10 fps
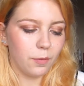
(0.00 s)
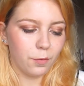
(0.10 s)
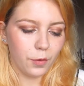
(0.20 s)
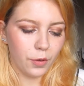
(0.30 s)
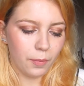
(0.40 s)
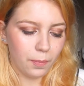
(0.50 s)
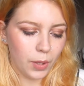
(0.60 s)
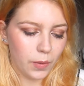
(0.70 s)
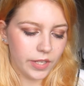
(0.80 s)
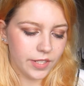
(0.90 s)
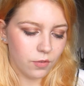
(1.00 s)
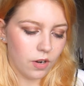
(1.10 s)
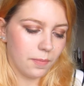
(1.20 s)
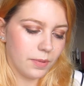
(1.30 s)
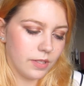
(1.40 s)
Foot Beauty
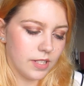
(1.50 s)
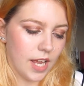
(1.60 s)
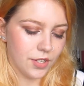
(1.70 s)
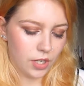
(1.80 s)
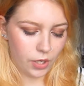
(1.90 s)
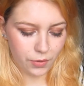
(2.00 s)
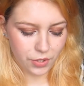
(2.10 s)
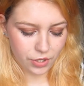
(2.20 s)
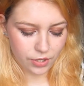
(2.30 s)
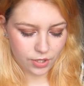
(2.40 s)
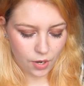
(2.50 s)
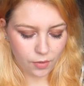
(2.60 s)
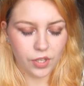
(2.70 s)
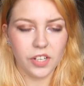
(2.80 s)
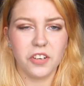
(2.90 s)
Scrub / Lotion. So
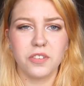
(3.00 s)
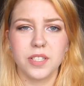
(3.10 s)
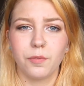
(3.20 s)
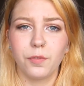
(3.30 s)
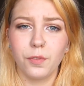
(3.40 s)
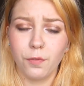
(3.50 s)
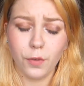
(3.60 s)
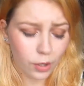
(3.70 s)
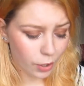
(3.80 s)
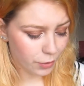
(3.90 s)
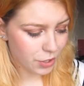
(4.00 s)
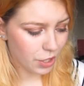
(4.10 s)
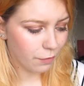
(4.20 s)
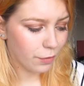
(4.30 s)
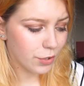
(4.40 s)
you could have got some foot
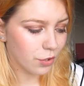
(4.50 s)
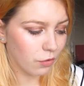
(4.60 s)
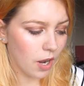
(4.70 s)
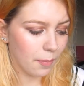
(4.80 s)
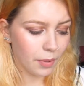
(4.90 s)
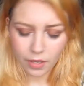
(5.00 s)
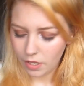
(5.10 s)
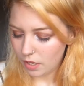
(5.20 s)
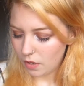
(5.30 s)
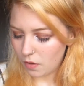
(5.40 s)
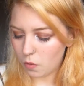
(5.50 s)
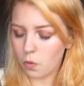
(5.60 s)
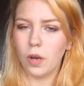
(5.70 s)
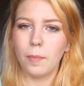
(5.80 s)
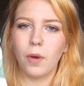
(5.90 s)
lotion, foot scrub,
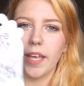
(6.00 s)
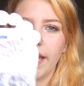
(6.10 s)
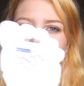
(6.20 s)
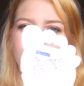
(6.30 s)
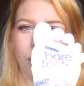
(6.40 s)
or in my case,